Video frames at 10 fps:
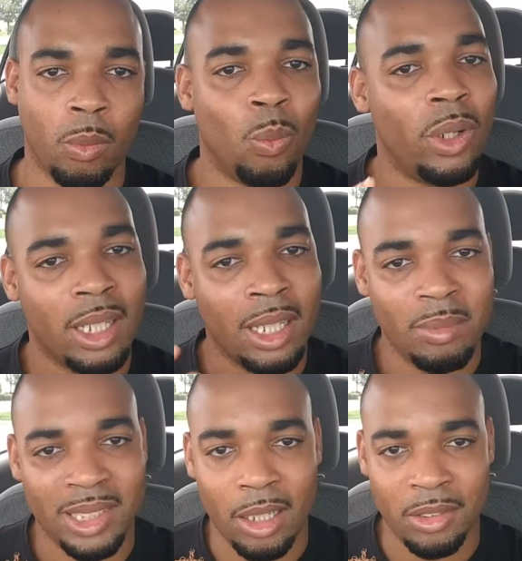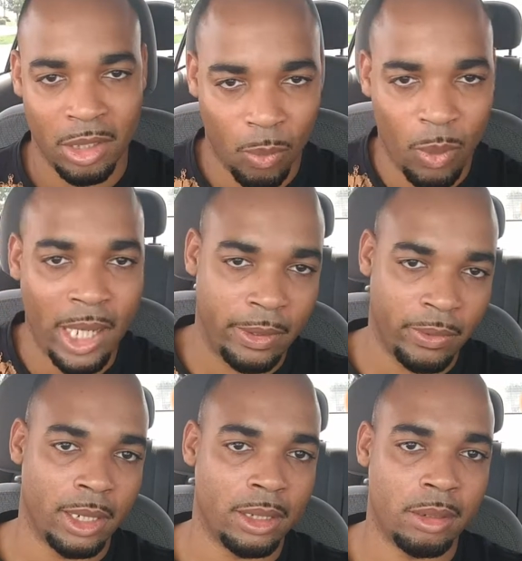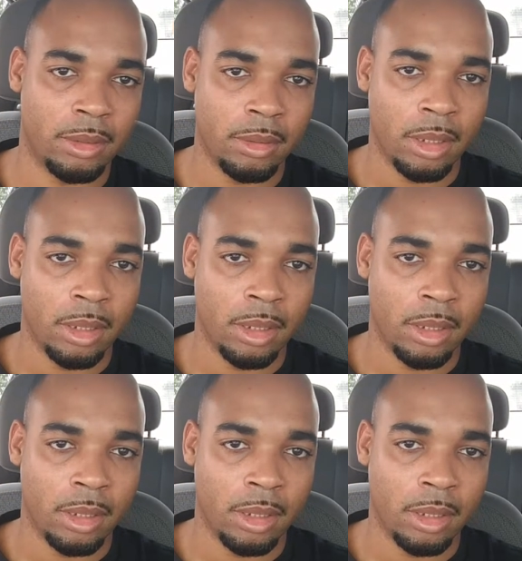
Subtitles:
when it comes down to the white race.